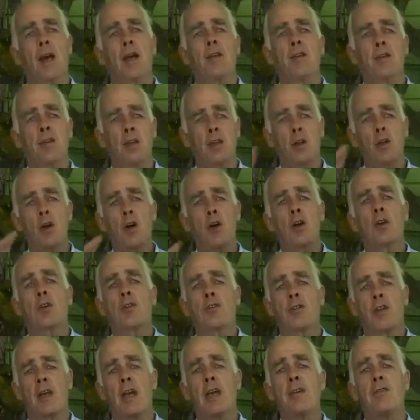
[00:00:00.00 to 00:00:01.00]
And the
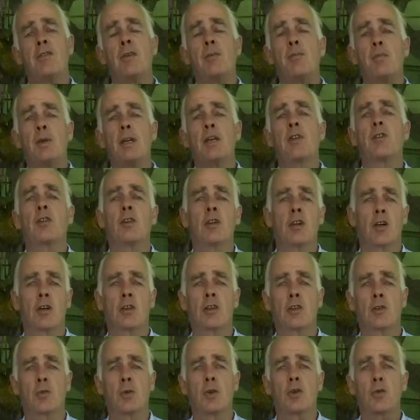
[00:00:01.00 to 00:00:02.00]
logs, the heavy beach
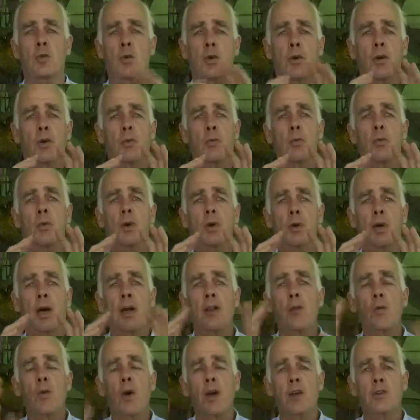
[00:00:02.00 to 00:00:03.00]
logs, which were
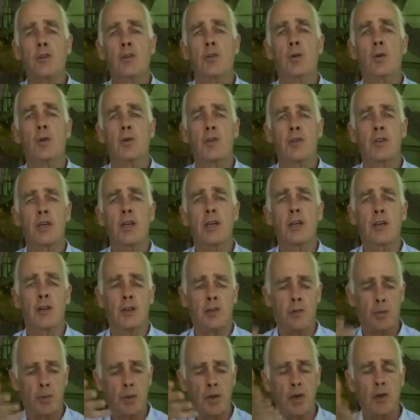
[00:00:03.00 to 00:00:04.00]
otherwise called
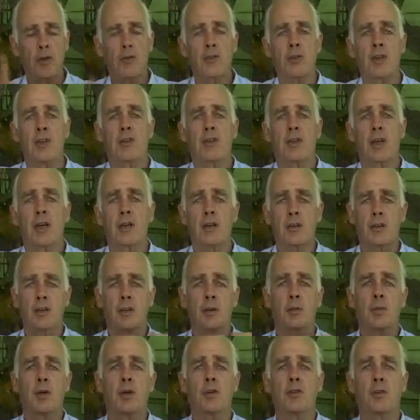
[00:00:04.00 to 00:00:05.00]
sinkers because they sunk
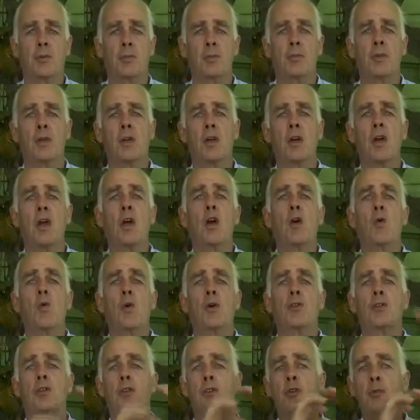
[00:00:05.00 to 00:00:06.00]
to the bottom,
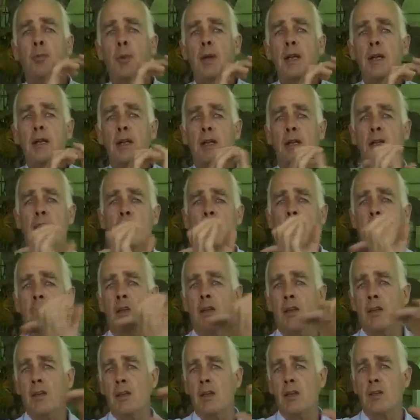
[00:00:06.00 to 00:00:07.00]
were suspended
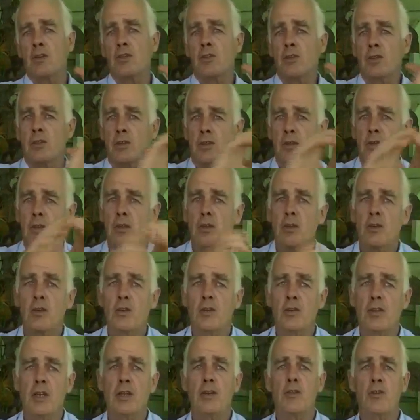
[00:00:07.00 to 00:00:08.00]
in this
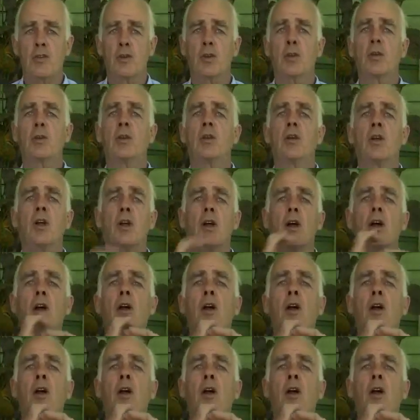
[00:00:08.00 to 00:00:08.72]
central